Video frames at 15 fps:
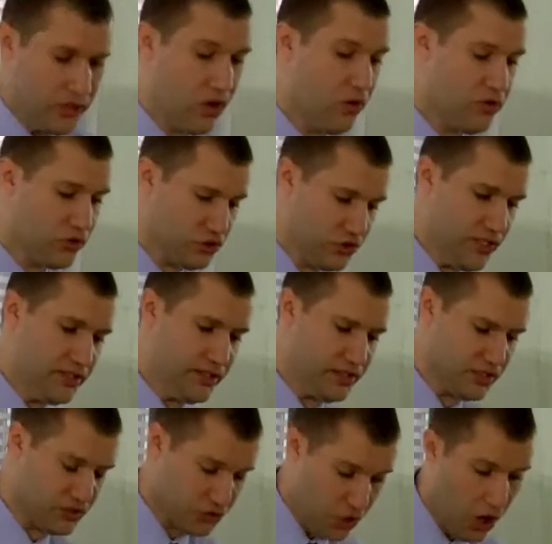we know that
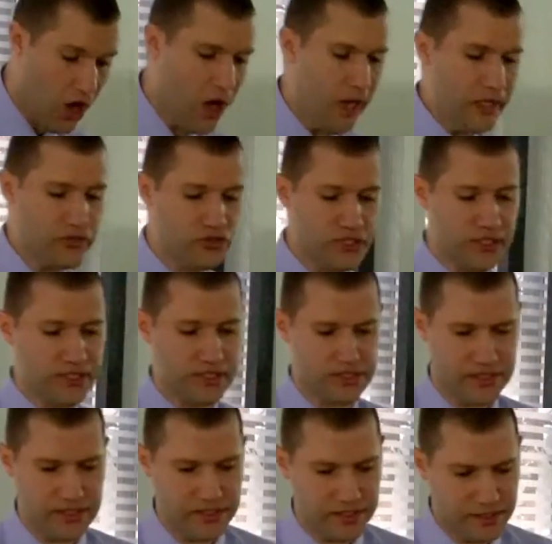Jesus is God.
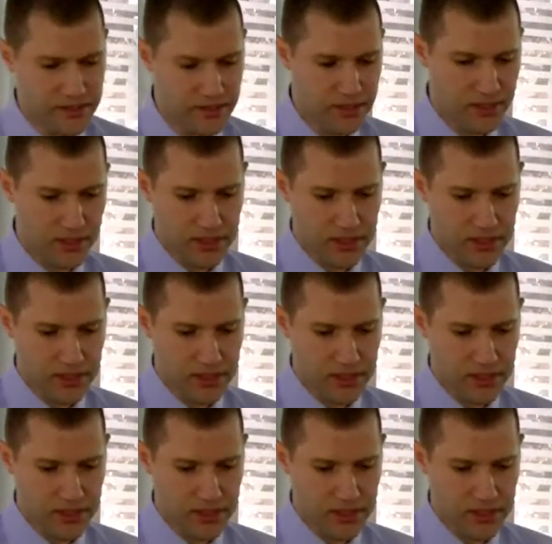Jesus is